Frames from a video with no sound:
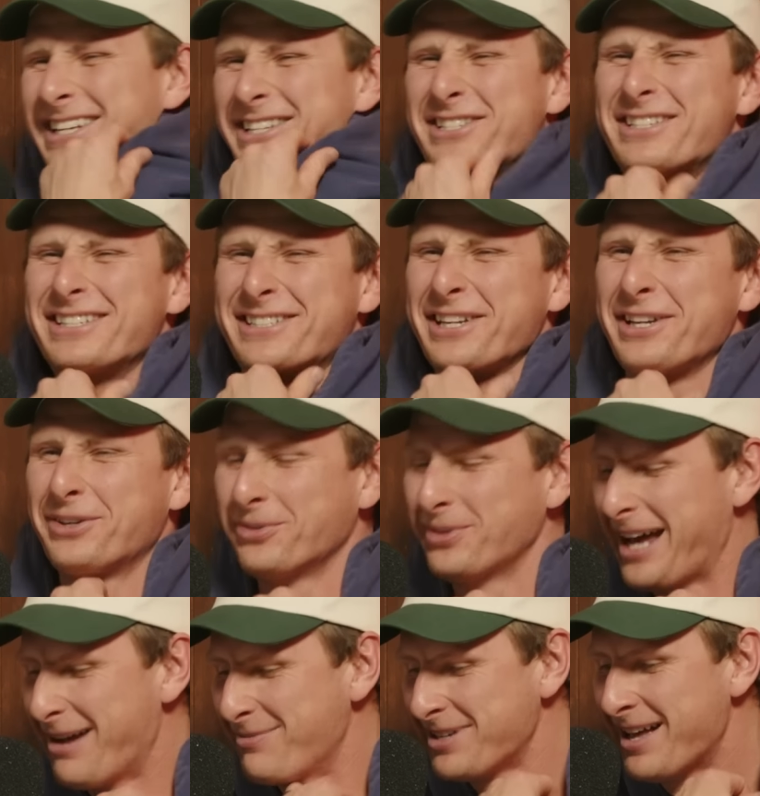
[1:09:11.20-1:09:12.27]
just single
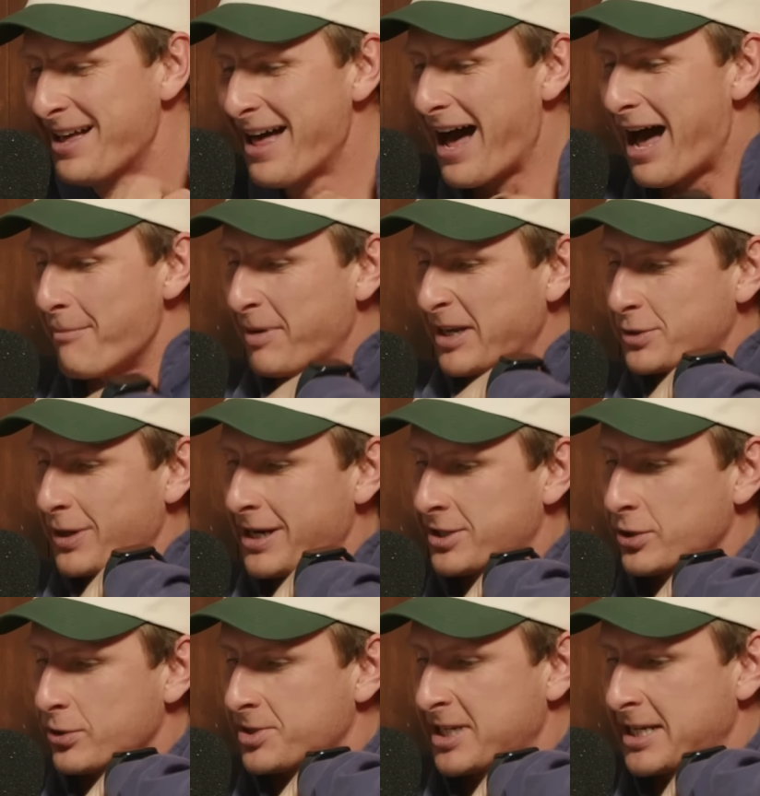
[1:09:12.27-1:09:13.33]
names. Uh, pick twenty
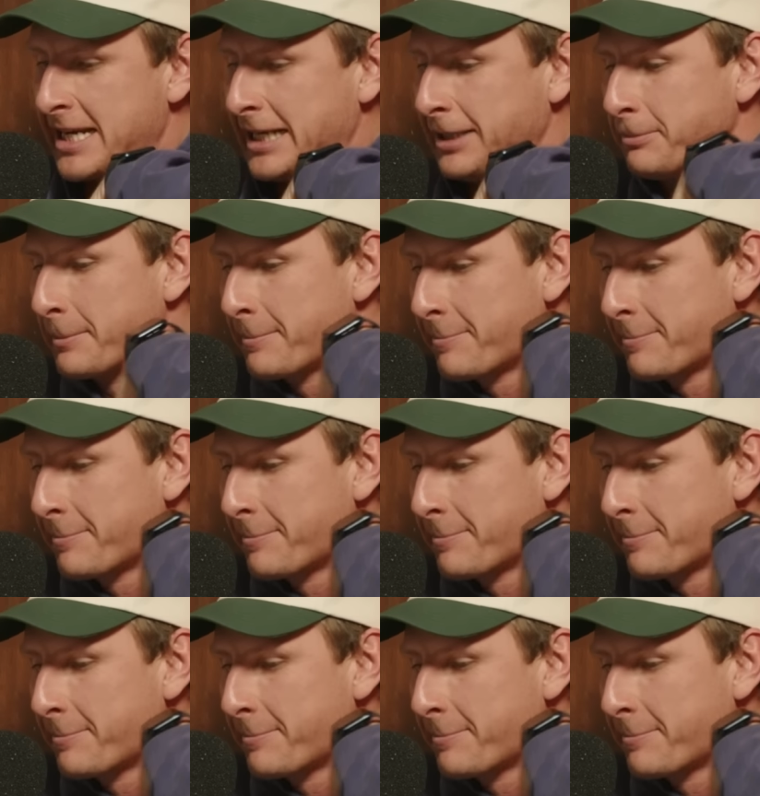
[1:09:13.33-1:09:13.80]
two, Sydney.